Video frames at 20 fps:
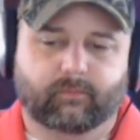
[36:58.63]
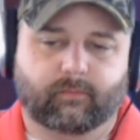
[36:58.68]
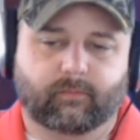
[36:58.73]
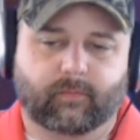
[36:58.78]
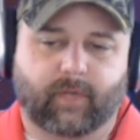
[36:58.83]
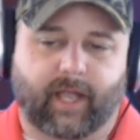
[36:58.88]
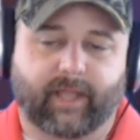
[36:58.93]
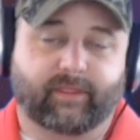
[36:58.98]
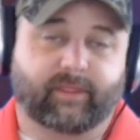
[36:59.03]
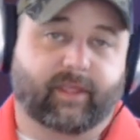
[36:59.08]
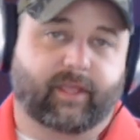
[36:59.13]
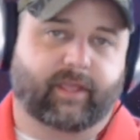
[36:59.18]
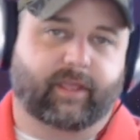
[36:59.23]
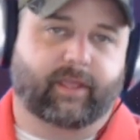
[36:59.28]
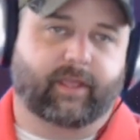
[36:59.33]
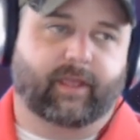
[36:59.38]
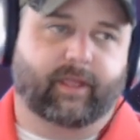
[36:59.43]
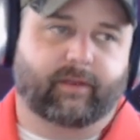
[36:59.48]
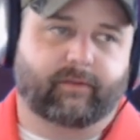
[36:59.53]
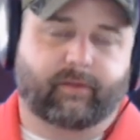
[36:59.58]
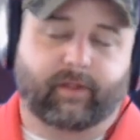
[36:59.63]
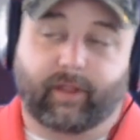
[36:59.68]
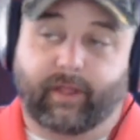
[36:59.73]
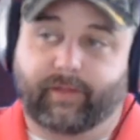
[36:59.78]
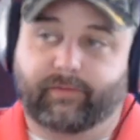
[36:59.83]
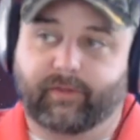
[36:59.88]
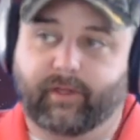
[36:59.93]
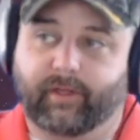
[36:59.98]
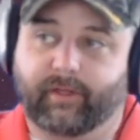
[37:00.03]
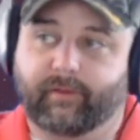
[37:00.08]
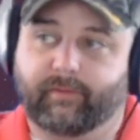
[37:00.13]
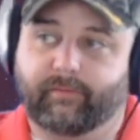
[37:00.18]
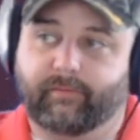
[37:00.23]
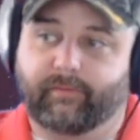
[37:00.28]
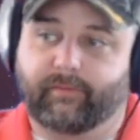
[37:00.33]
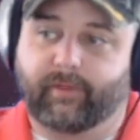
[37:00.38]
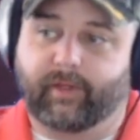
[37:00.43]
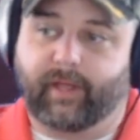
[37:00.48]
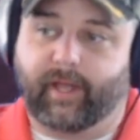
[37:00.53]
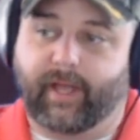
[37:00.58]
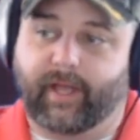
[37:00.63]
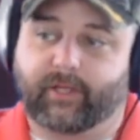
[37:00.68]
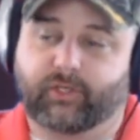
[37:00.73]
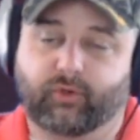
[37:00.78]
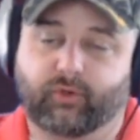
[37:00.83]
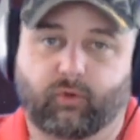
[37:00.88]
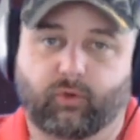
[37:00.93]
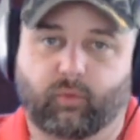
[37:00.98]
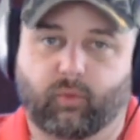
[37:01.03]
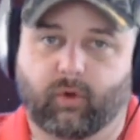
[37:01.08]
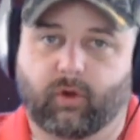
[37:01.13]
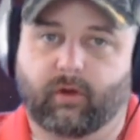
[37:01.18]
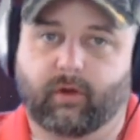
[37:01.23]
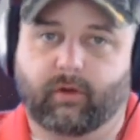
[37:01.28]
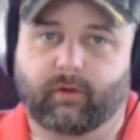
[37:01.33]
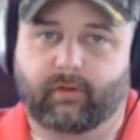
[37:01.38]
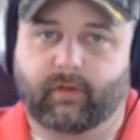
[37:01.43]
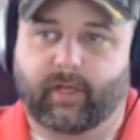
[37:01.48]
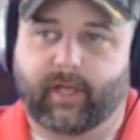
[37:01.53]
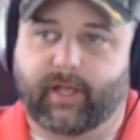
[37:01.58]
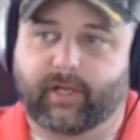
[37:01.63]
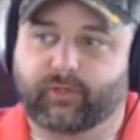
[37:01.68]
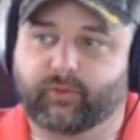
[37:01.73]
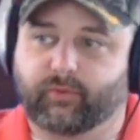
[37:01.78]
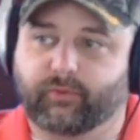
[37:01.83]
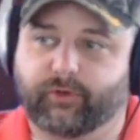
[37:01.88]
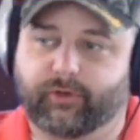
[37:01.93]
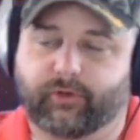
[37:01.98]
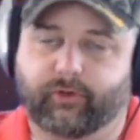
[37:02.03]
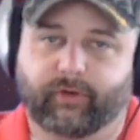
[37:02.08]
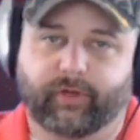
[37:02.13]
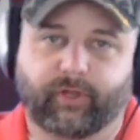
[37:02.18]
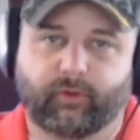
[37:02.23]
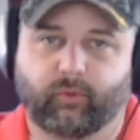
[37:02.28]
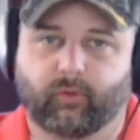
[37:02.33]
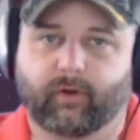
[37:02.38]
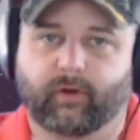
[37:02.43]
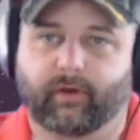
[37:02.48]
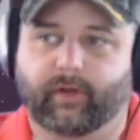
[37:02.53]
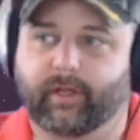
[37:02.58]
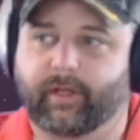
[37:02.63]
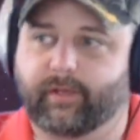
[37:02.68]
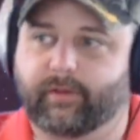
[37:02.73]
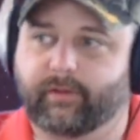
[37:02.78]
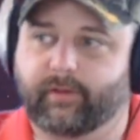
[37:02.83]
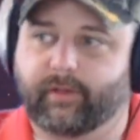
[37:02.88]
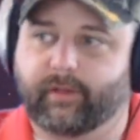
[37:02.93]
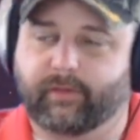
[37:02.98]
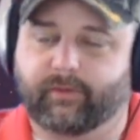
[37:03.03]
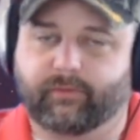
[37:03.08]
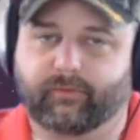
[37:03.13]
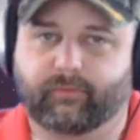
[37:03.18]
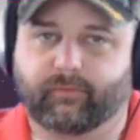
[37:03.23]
I think and the actual work, the actual degree work is